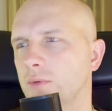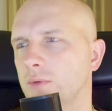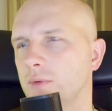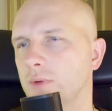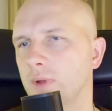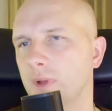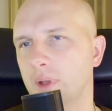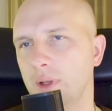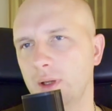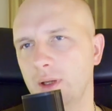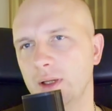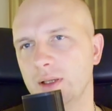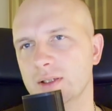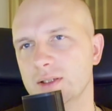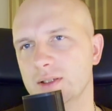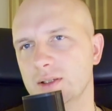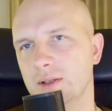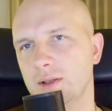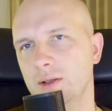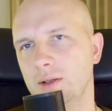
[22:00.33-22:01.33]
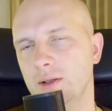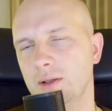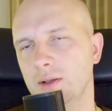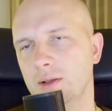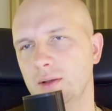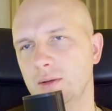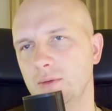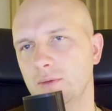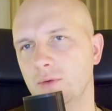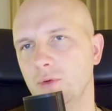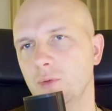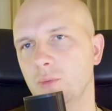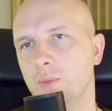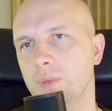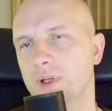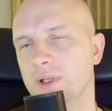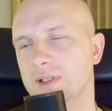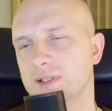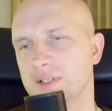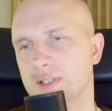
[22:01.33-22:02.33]
I guess there will
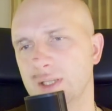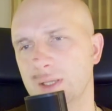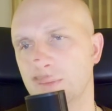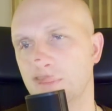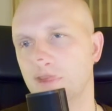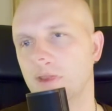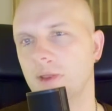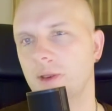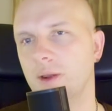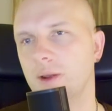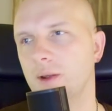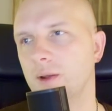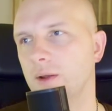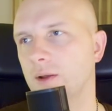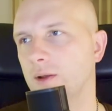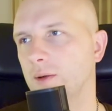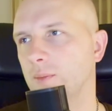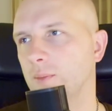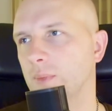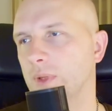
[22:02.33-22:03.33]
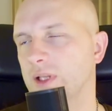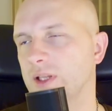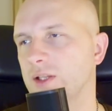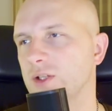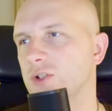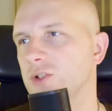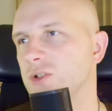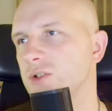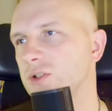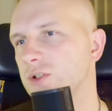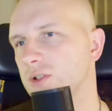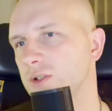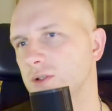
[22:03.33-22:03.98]
be some messages.